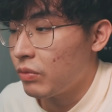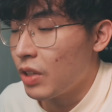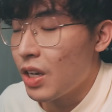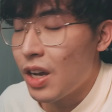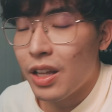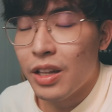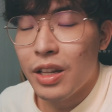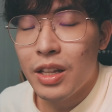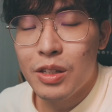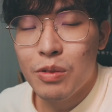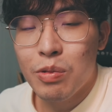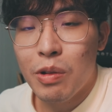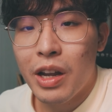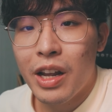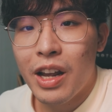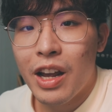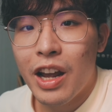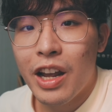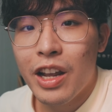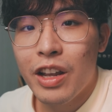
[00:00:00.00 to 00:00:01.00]
Yeah, that's
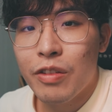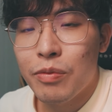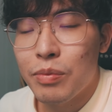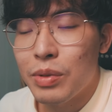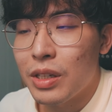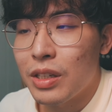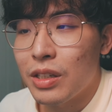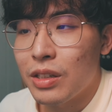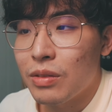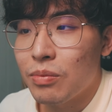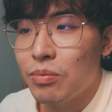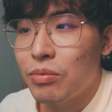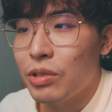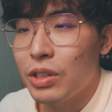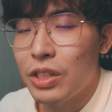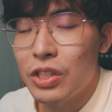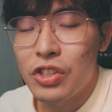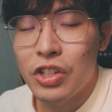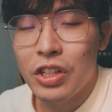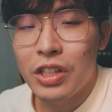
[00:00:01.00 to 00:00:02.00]
why I have been
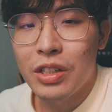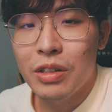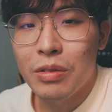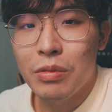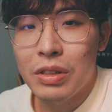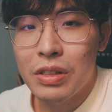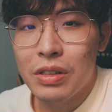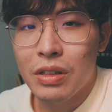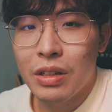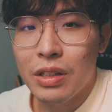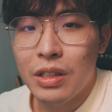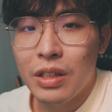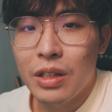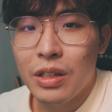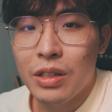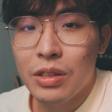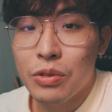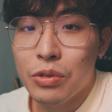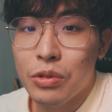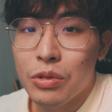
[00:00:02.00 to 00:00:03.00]
pretty jaded recently.
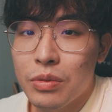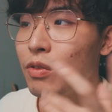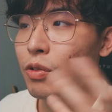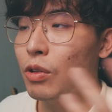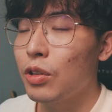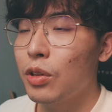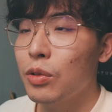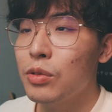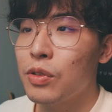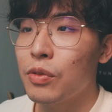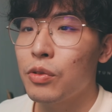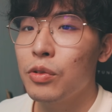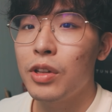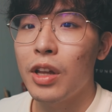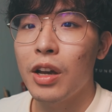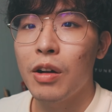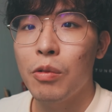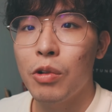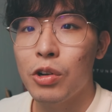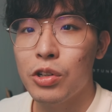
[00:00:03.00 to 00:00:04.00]
lah. So for those of you
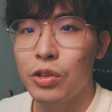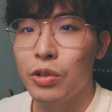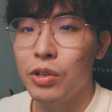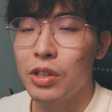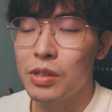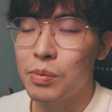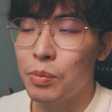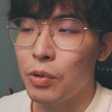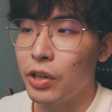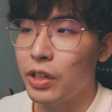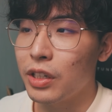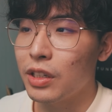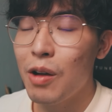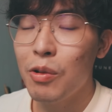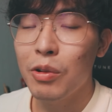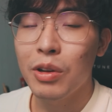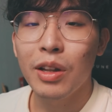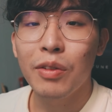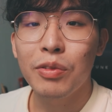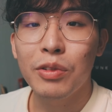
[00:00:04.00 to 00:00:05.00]
that have watched to this point, I
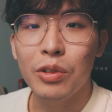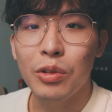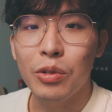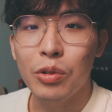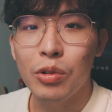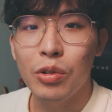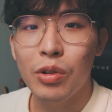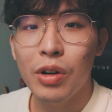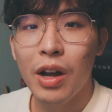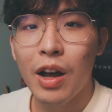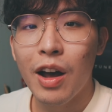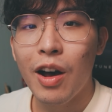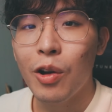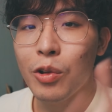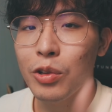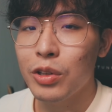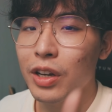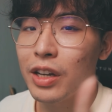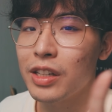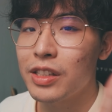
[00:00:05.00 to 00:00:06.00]
would love to know how
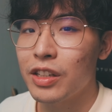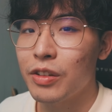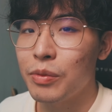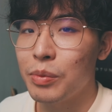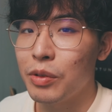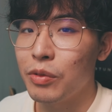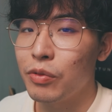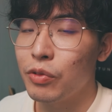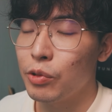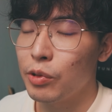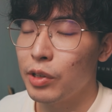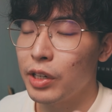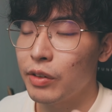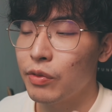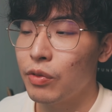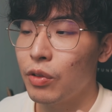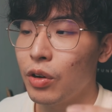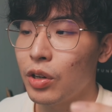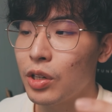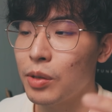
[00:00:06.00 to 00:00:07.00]
you guys have been feeling
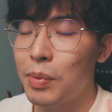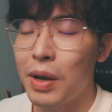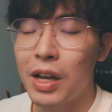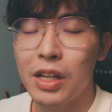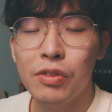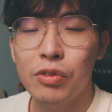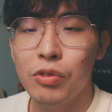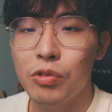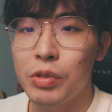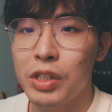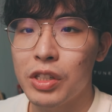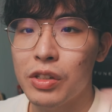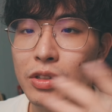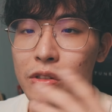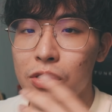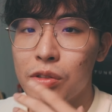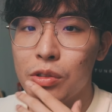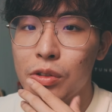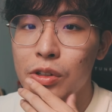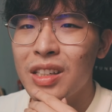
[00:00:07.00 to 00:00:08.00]
for the past past few weeks or
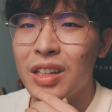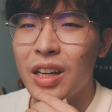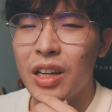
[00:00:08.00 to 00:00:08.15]
so?